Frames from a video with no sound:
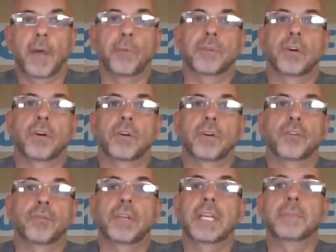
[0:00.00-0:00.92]
That was her
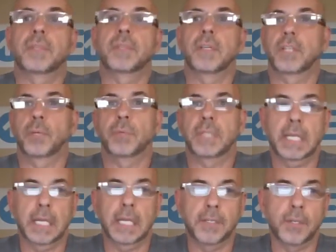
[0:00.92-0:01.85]
dream since she was a
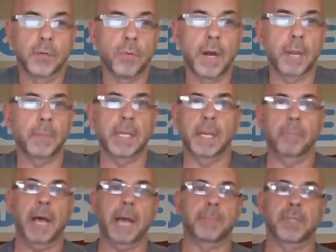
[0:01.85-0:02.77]
kid. She wanted to be a
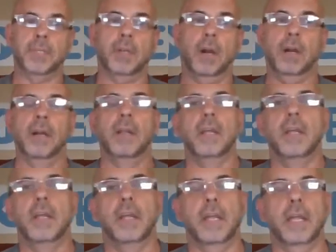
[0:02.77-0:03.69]
pop star,
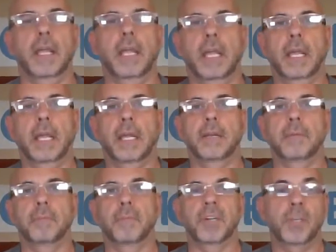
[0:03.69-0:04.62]

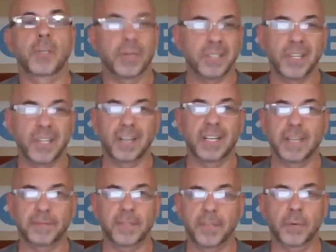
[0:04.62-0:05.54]
but she wasn't good
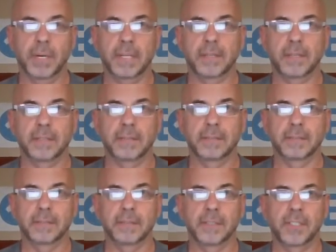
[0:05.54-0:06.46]
enough to do it.
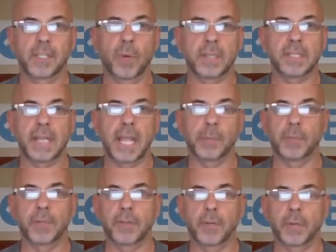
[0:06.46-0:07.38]
She wasn't
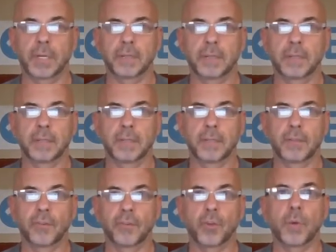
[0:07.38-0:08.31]
able to do it.
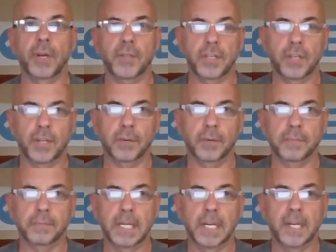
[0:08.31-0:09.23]
So what did she
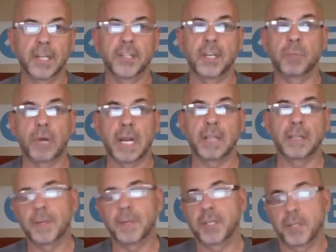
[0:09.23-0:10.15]
do? She
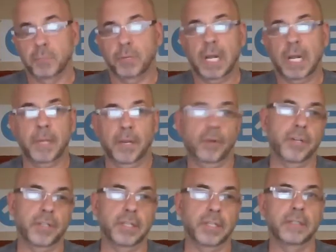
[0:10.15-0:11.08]
was probably a
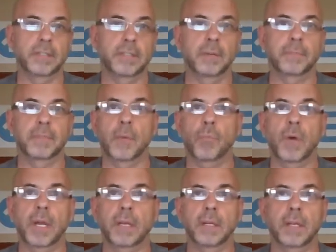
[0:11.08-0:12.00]
Christian, so
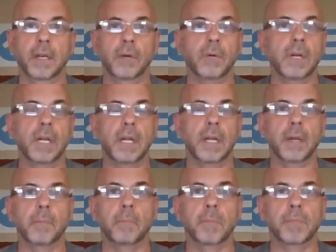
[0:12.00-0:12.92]
somewhat,
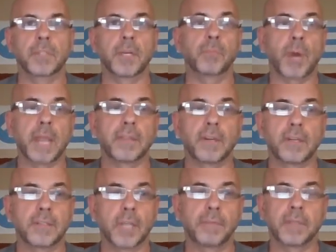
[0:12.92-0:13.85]
She branded
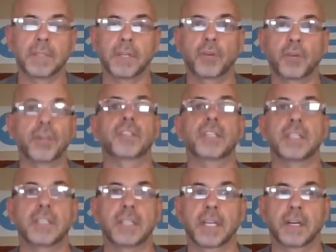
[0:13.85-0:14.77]
herself as a
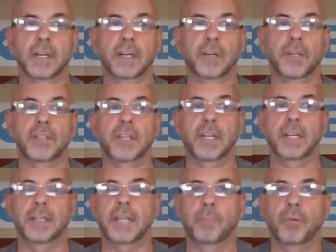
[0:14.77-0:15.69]
Christian singer, Christian
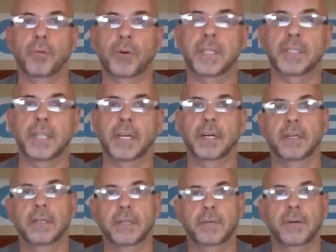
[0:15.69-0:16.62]
contemporary
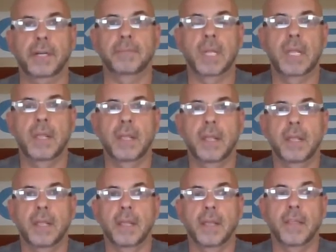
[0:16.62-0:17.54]
singer, right?
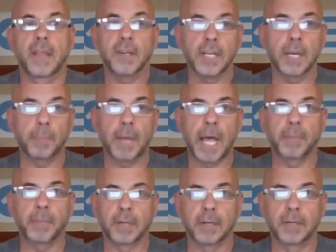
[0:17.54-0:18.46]
And then she got
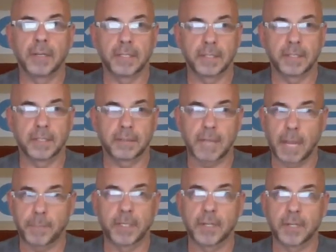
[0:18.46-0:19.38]
popular because the
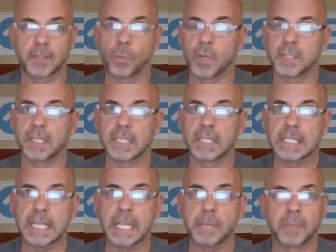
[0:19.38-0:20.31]
competition wasn't as
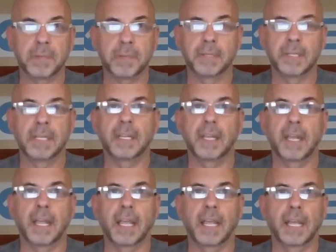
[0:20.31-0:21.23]
steep,
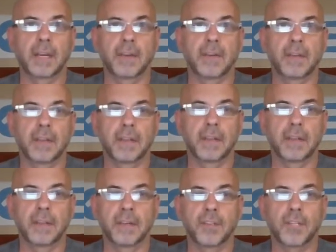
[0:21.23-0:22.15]
and
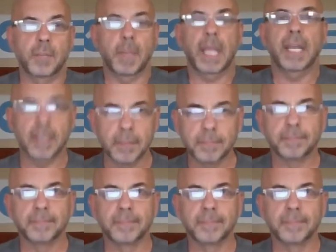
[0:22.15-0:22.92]
she made it.